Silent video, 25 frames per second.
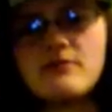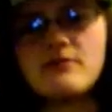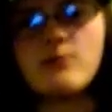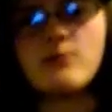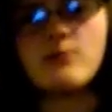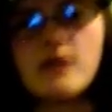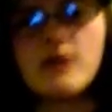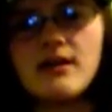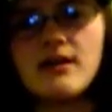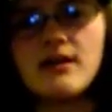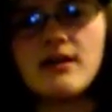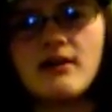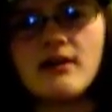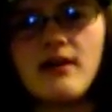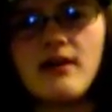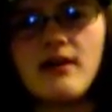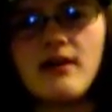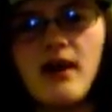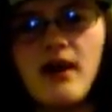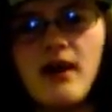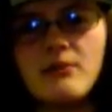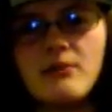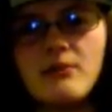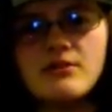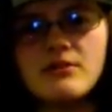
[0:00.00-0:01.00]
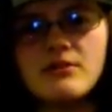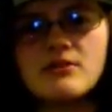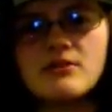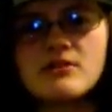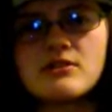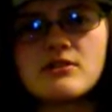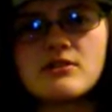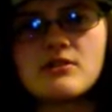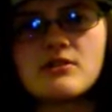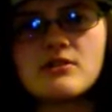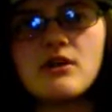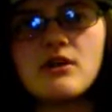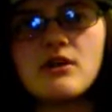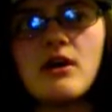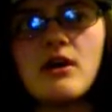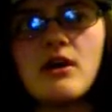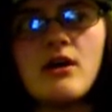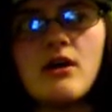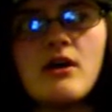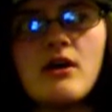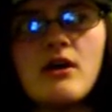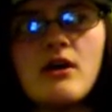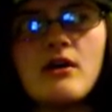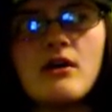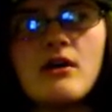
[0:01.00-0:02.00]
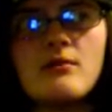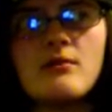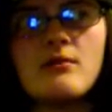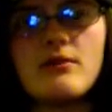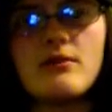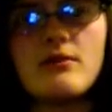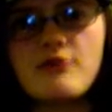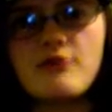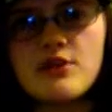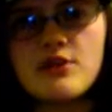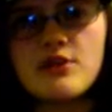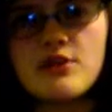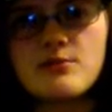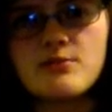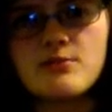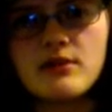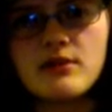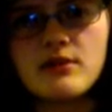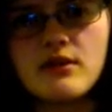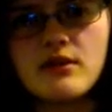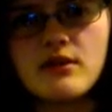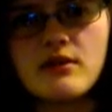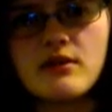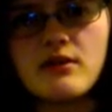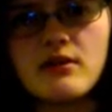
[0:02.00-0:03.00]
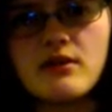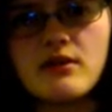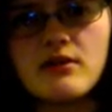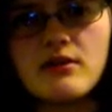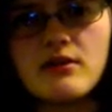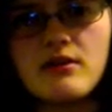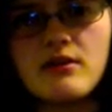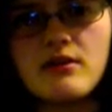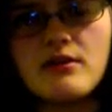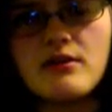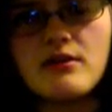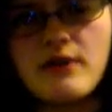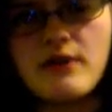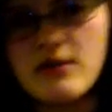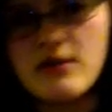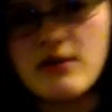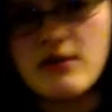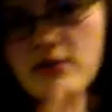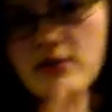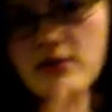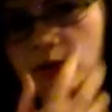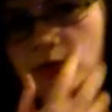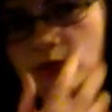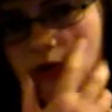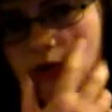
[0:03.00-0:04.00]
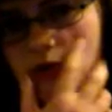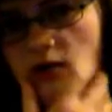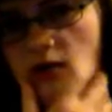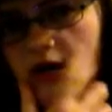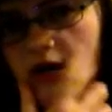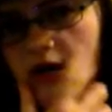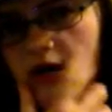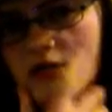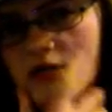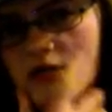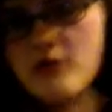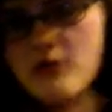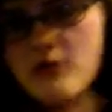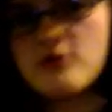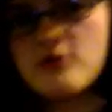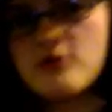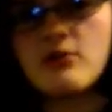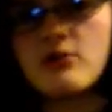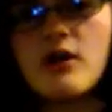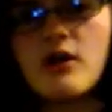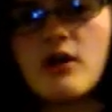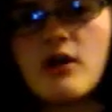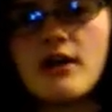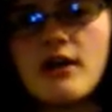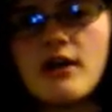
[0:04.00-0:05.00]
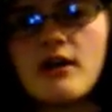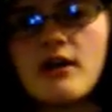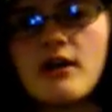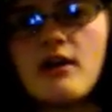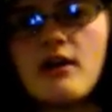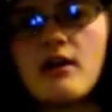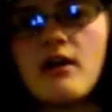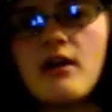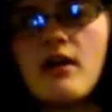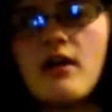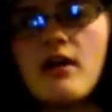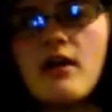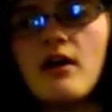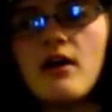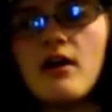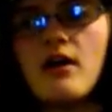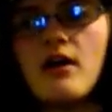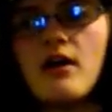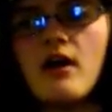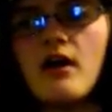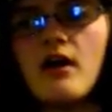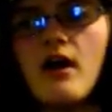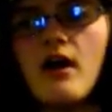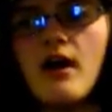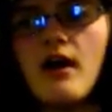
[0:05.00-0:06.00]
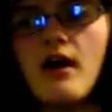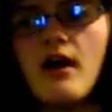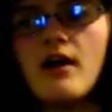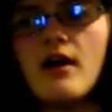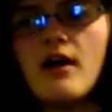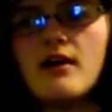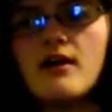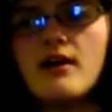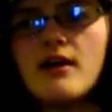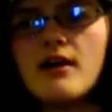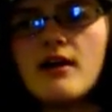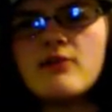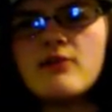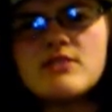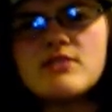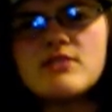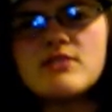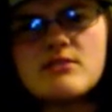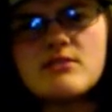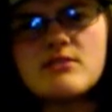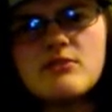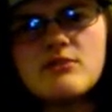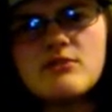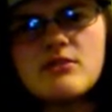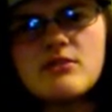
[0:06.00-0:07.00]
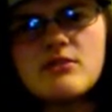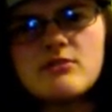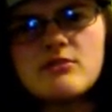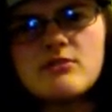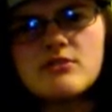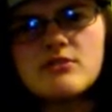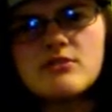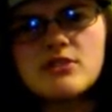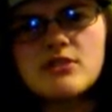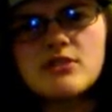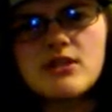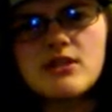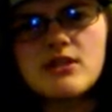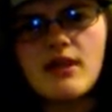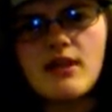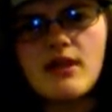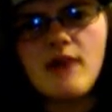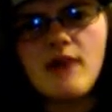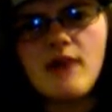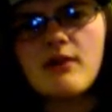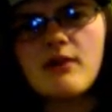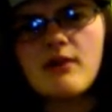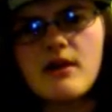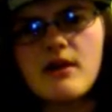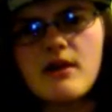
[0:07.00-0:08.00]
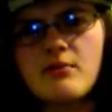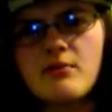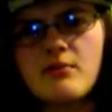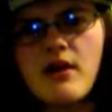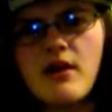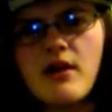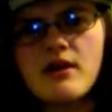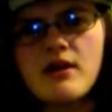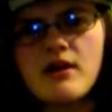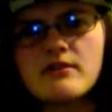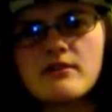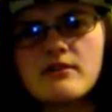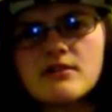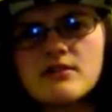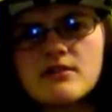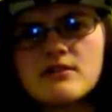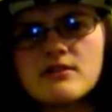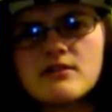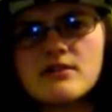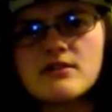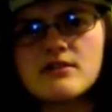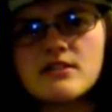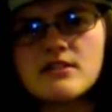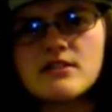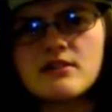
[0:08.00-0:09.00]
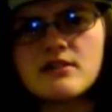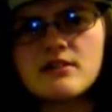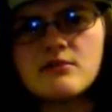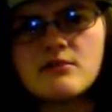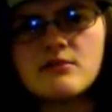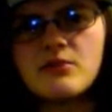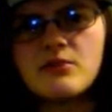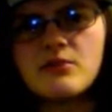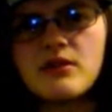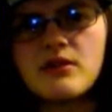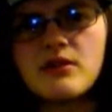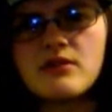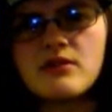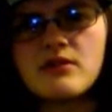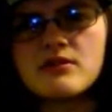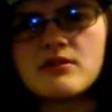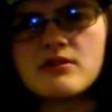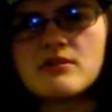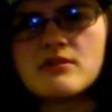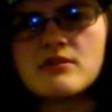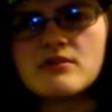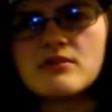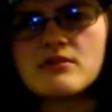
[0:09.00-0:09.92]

I accomplished my freshman year of high school. I took drawing. And it was some pretty cool shit. I'm kind of proud of it still because